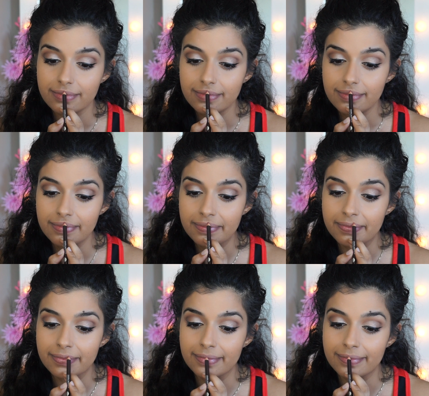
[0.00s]

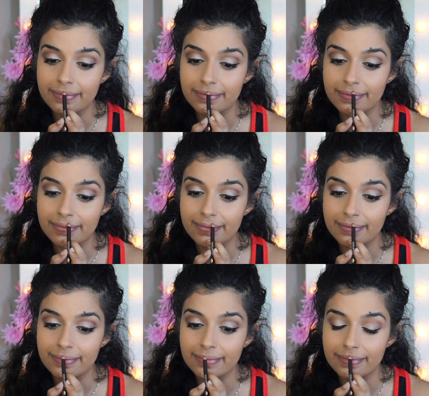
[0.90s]

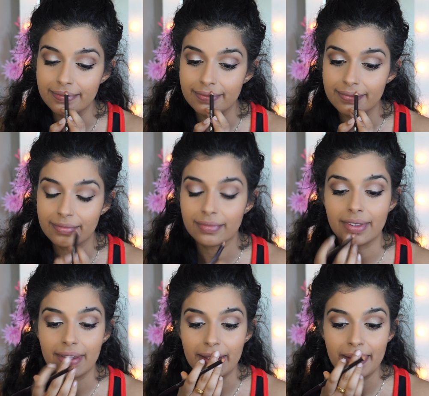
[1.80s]

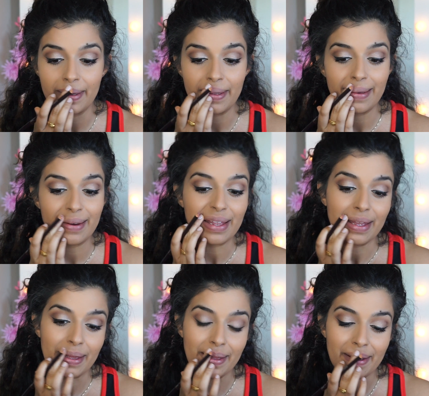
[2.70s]

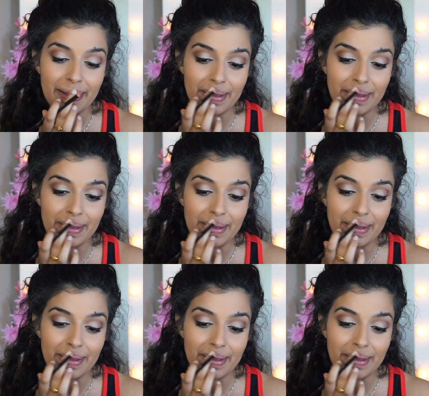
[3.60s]
[no speech]